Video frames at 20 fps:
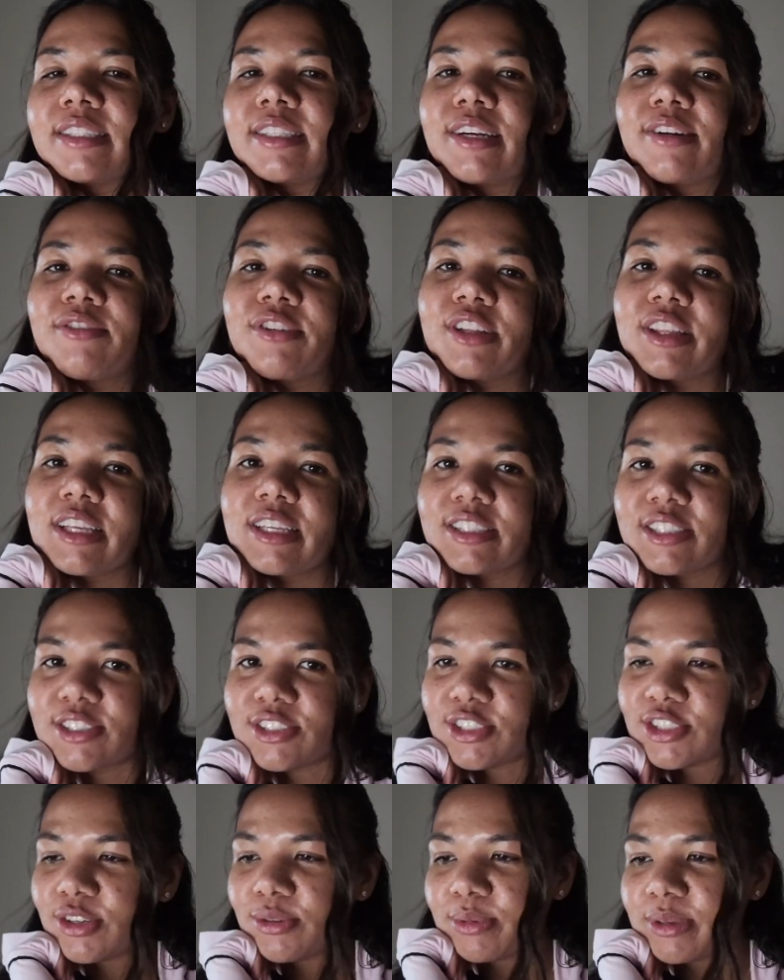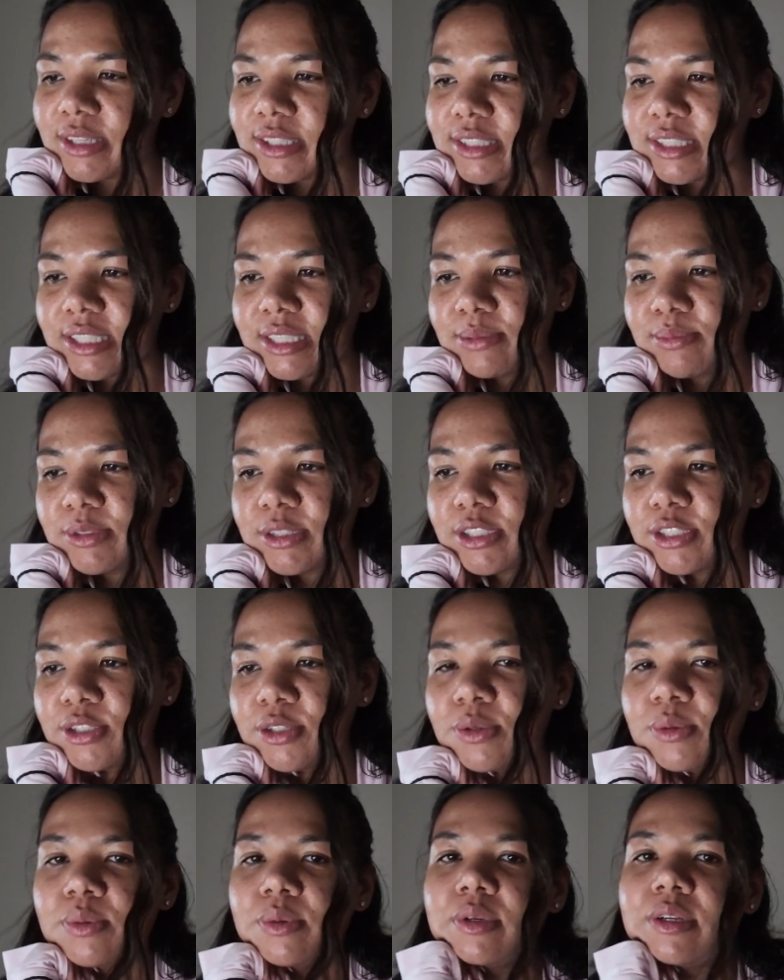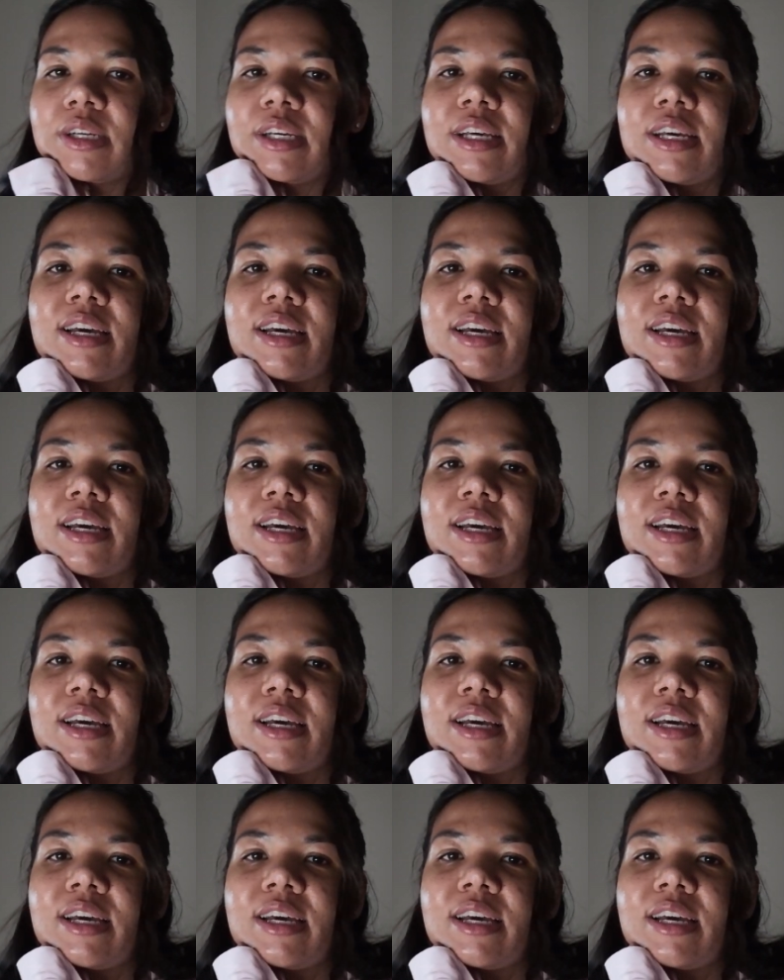and everything, so she'll be asleep soon.